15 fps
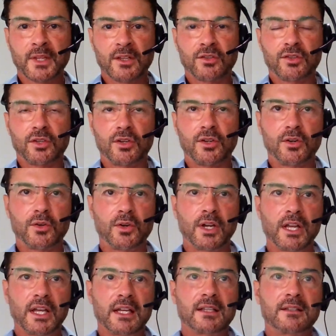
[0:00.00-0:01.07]
So
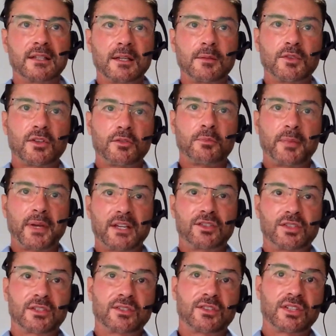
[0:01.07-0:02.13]
in terms of
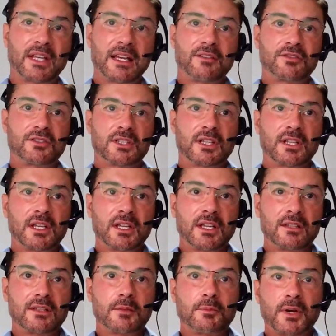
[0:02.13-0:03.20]
patient safety,
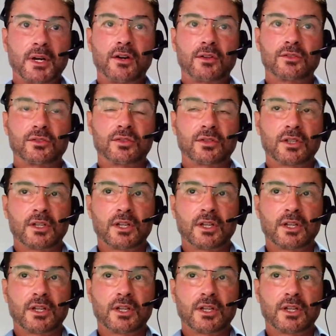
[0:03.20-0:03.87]
is about